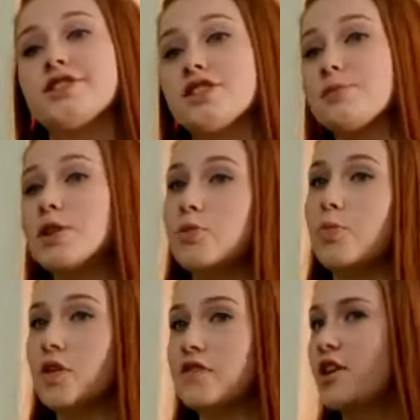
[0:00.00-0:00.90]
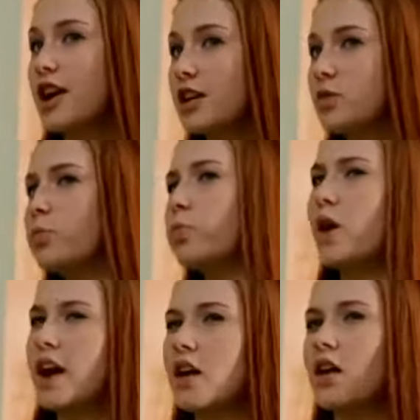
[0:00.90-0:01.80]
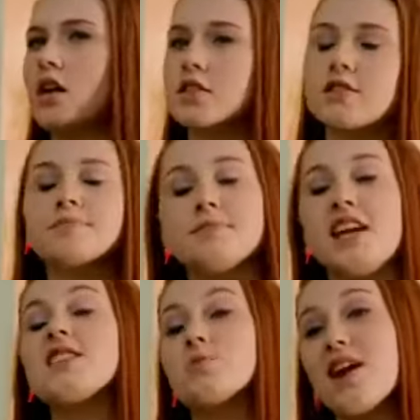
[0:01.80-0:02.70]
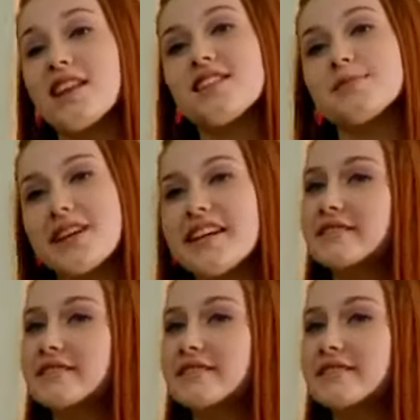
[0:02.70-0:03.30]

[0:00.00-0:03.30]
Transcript: Just my new boyfriend, Winkloss. He's well into me.